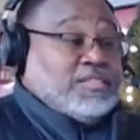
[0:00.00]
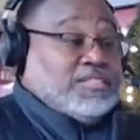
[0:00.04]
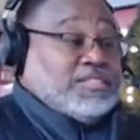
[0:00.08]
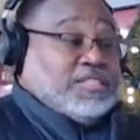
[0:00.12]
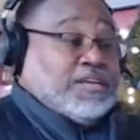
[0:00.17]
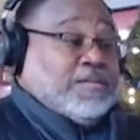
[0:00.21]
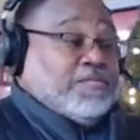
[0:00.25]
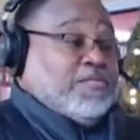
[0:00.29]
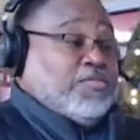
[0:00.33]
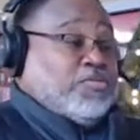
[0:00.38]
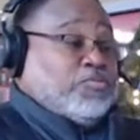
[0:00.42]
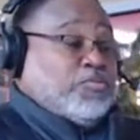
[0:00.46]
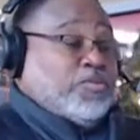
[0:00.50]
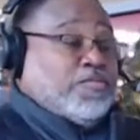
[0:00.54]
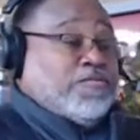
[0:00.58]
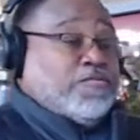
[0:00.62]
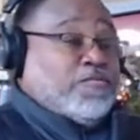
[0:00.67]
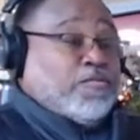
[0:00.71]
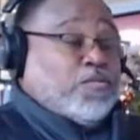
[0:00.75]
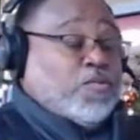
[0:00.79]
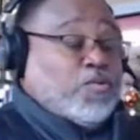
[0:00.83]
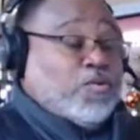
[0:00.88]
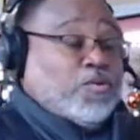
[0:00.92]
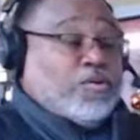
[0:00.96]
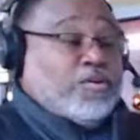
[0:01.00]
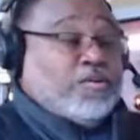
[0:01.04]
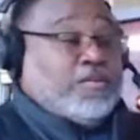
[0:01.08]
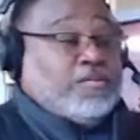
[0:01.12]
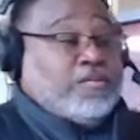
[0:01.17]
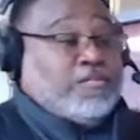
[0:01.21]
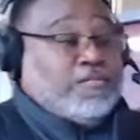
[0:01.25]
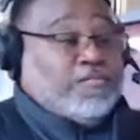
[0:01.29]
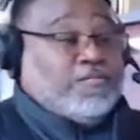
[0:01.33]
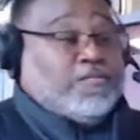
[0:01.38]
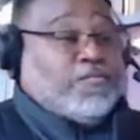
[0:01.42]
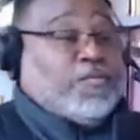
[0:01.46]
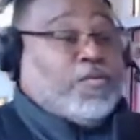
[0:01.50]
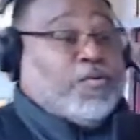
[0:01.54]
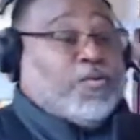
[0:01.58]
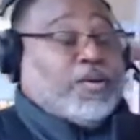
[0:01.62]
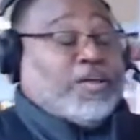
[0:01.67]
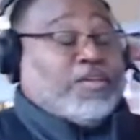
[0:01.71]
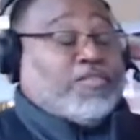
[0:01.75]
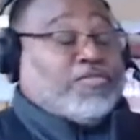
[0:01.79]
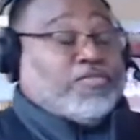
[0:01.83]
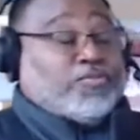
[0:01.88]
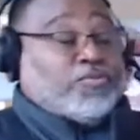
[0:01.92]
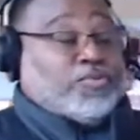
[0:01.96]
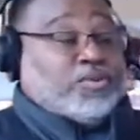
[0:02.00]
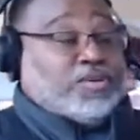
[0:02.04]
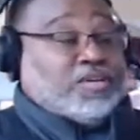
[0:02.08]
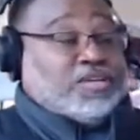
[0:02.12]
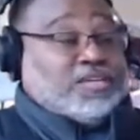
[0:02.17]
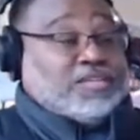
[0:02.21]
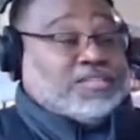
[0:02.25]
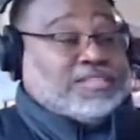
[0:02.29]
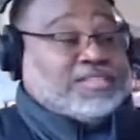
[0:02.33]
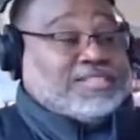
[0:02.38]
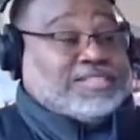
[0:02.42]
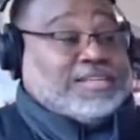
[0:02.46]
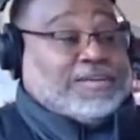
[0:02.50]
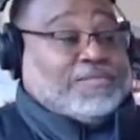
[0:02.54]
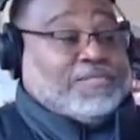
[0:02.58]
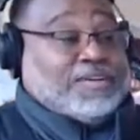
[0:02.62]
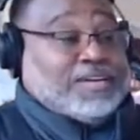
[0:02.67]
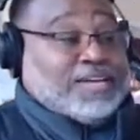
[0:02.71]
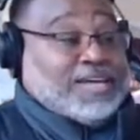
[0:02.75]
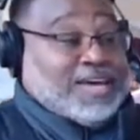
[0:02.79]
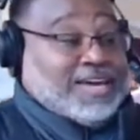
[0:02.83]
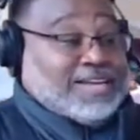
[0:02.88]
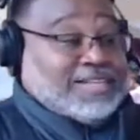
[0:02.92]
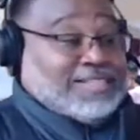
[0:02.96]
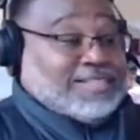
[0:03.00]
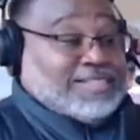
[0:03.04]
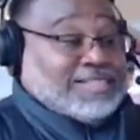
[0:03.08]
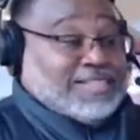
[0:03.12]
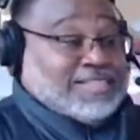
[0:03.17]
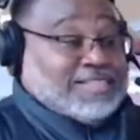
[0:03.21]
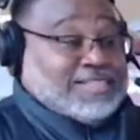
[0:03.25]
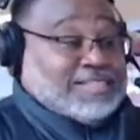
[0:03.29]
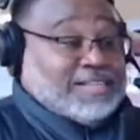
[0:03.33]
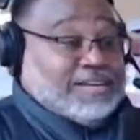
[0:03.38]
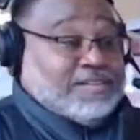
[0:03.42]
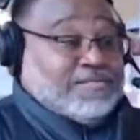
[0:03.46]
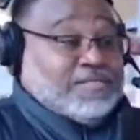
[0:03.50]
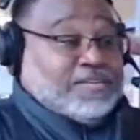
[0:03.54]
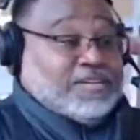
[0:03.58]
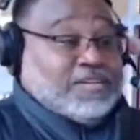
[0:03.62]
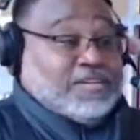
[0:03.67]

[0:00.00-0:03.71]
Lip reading: 734-483-7967,